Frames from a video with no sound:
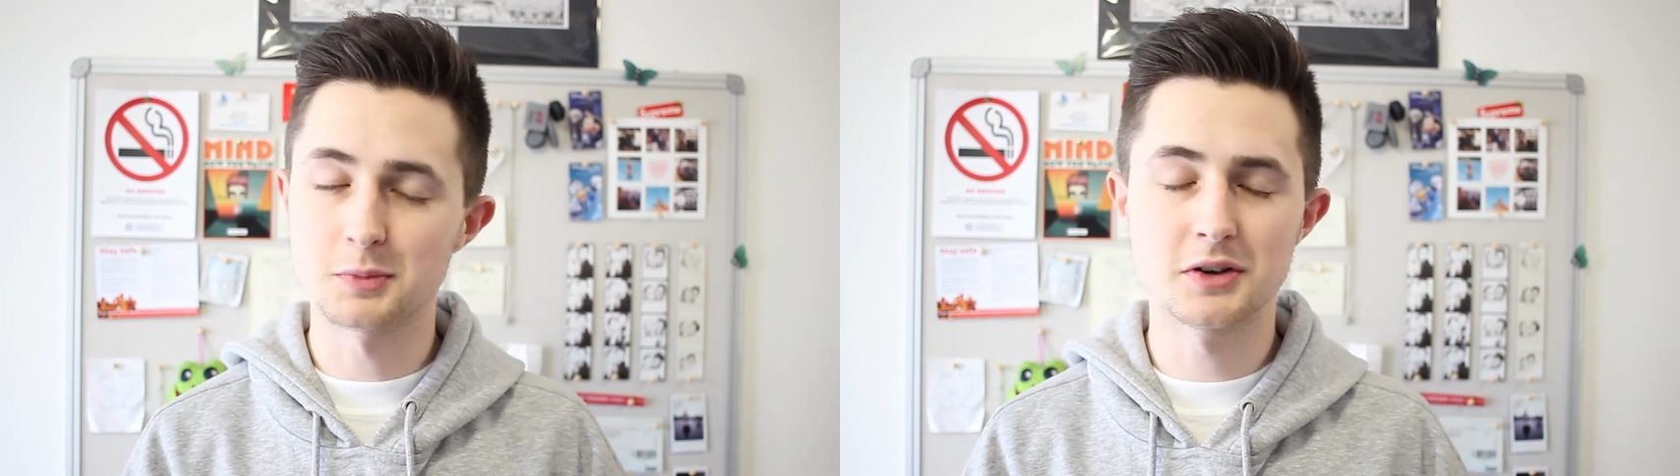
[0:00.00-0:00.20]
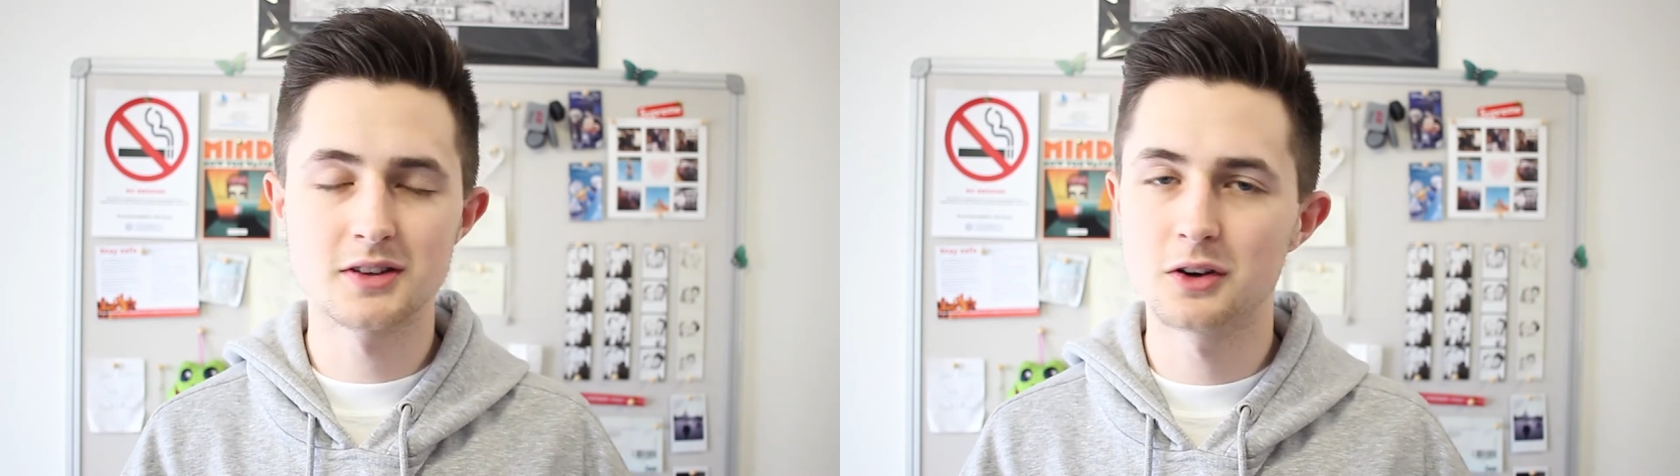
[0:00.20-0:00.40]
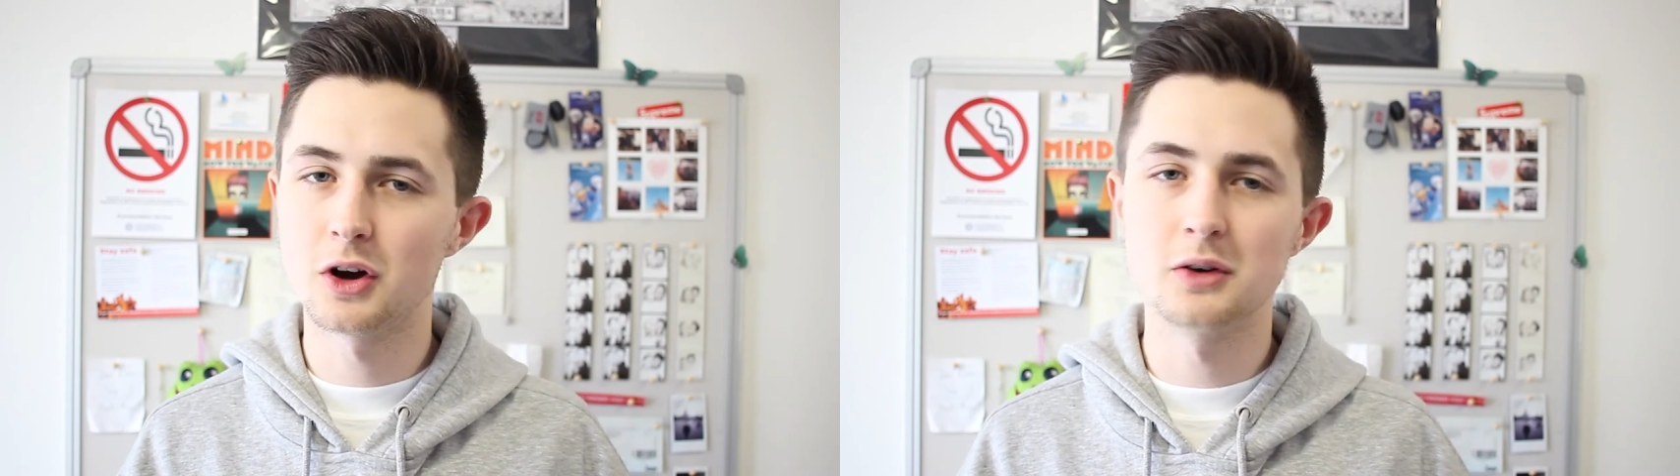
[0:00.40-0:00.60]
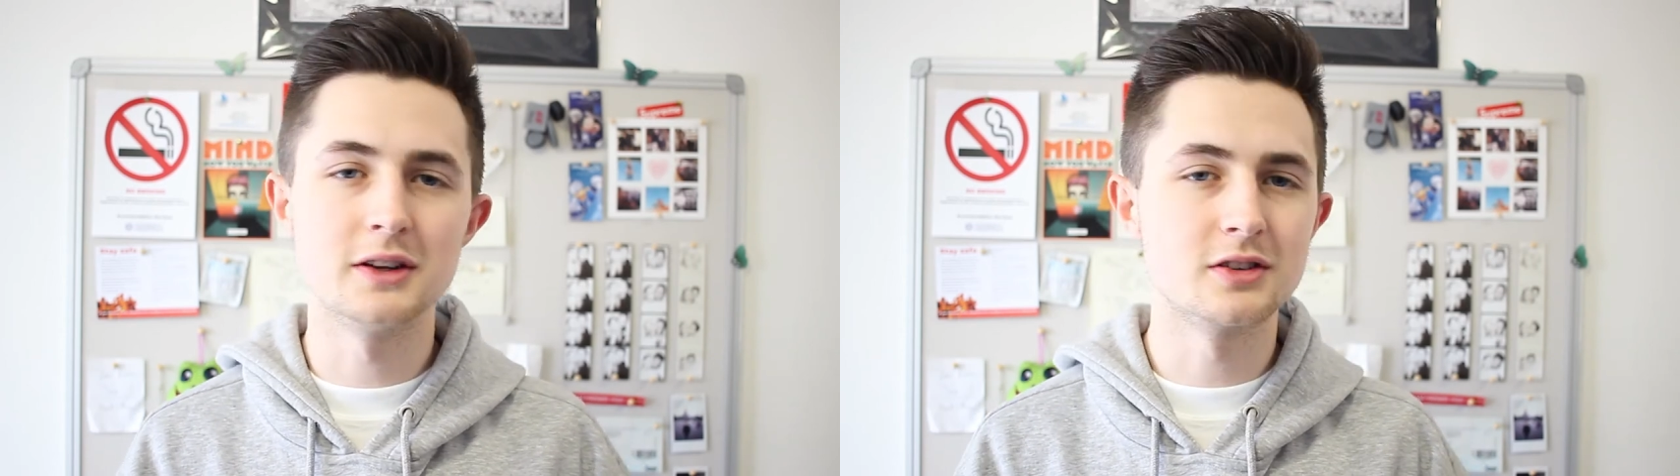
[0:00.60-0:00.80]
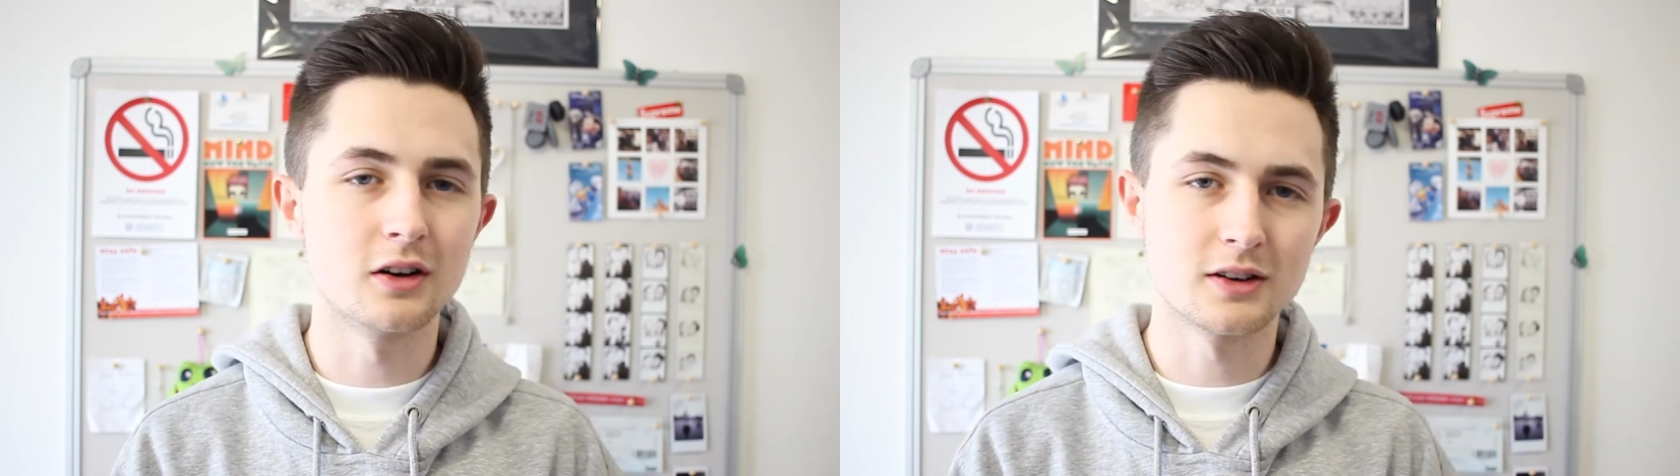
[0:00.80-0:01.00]
because they're not
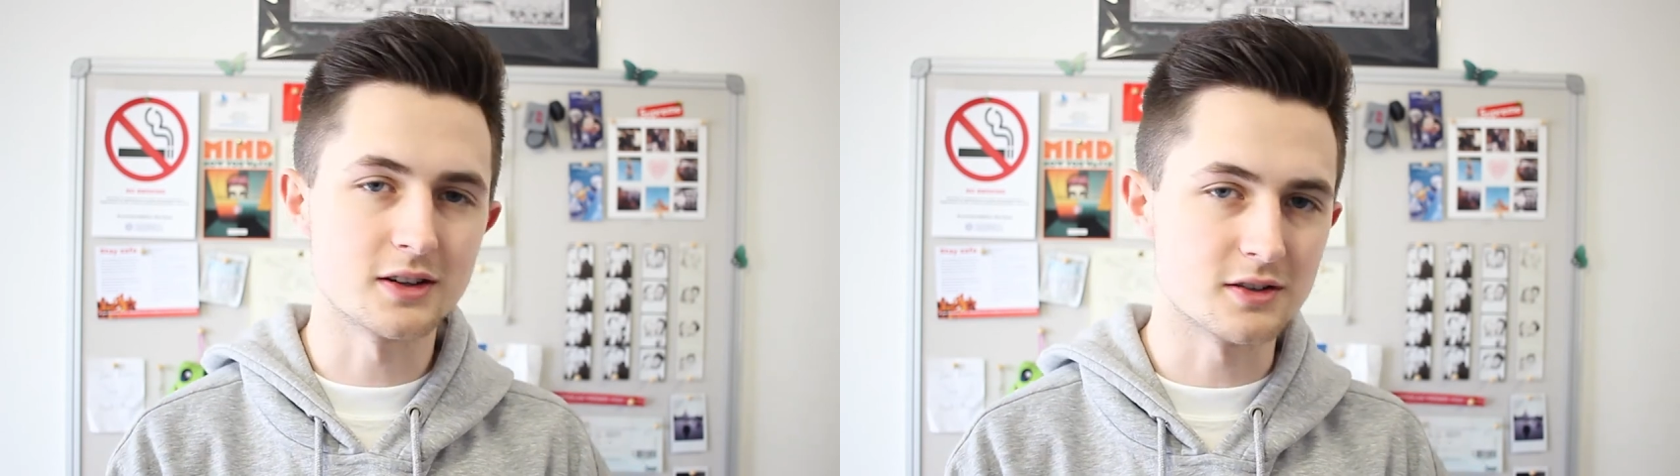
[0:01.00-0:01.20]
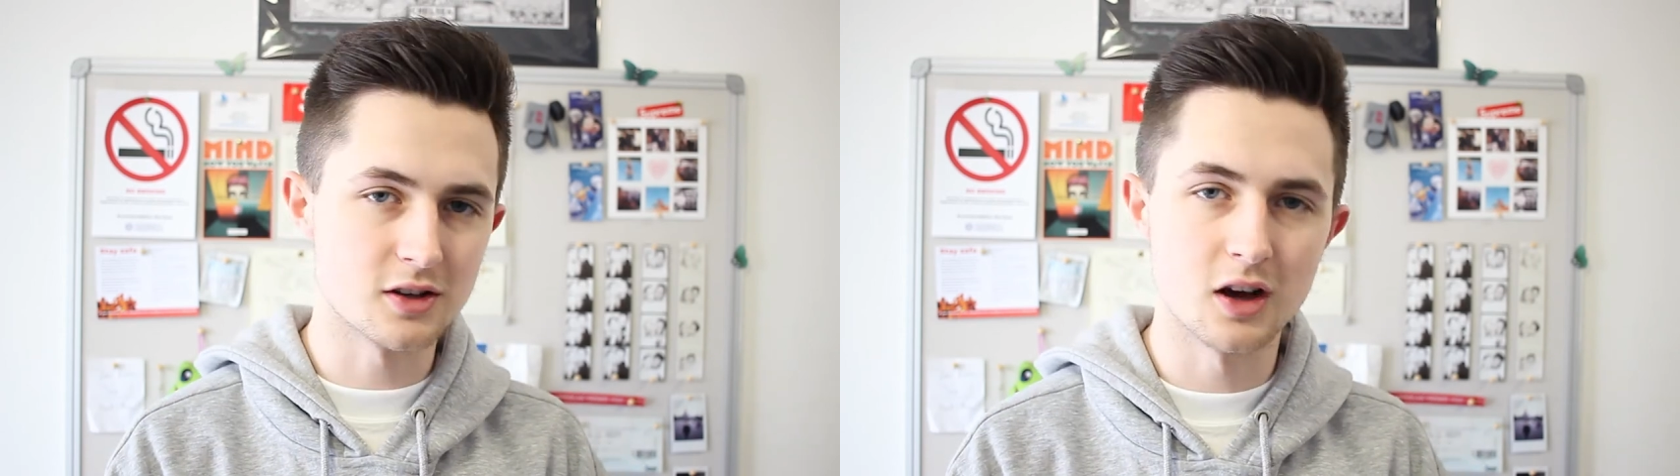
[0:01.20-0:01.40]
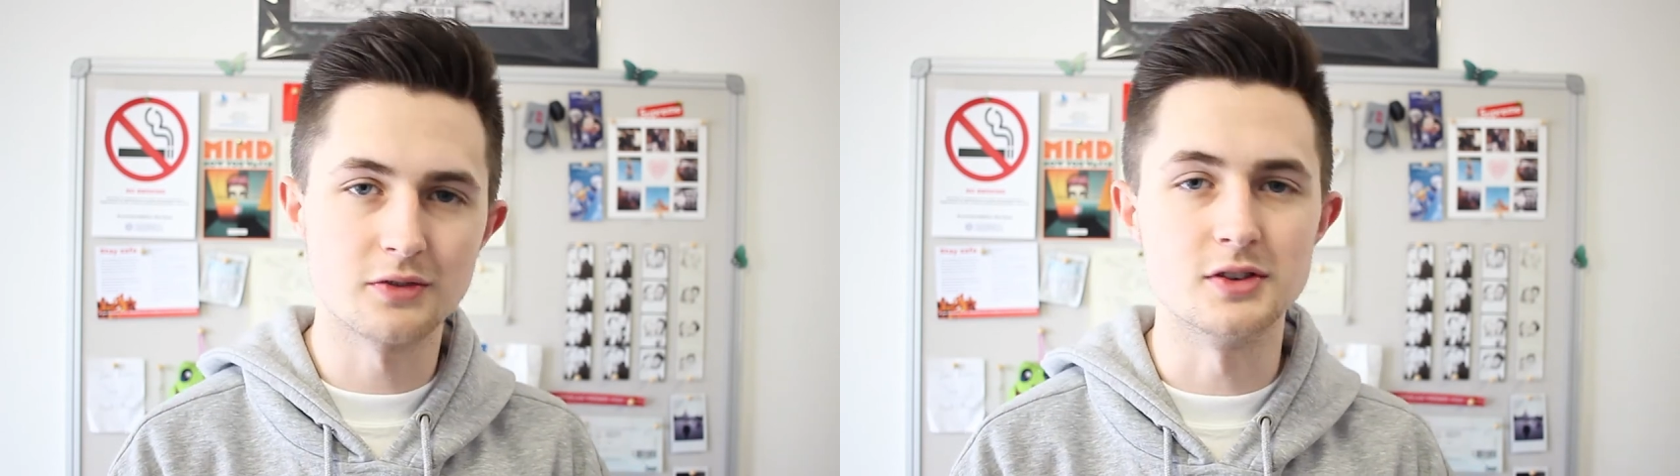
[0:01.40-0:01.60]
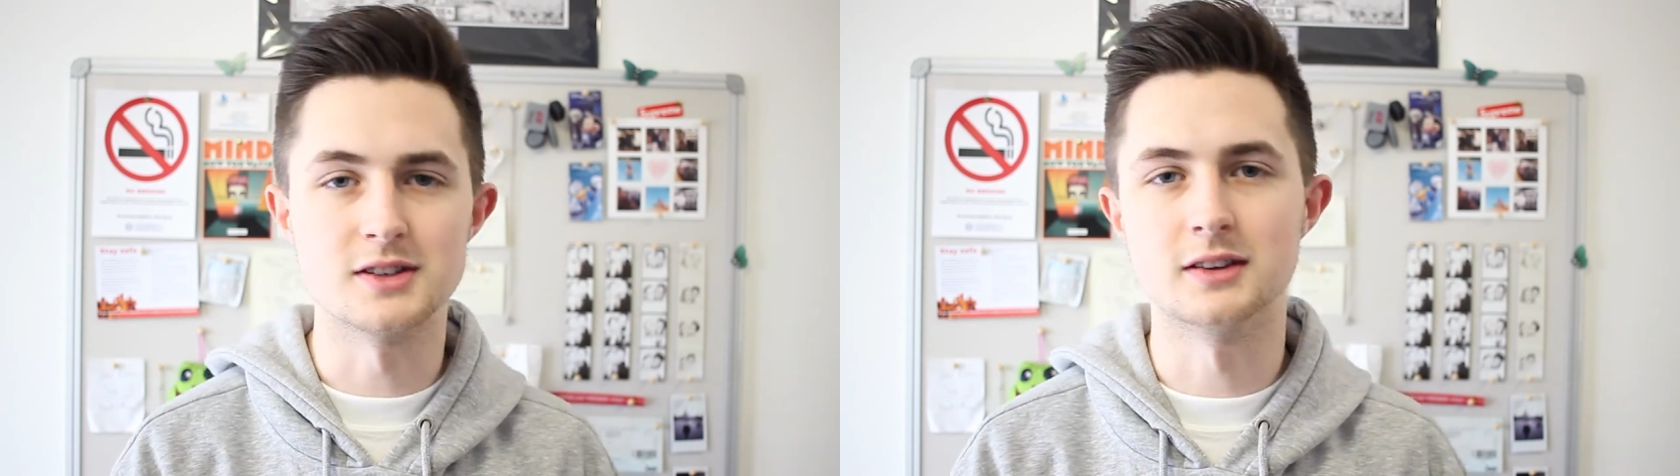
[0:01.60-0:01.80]
only targeting surfers,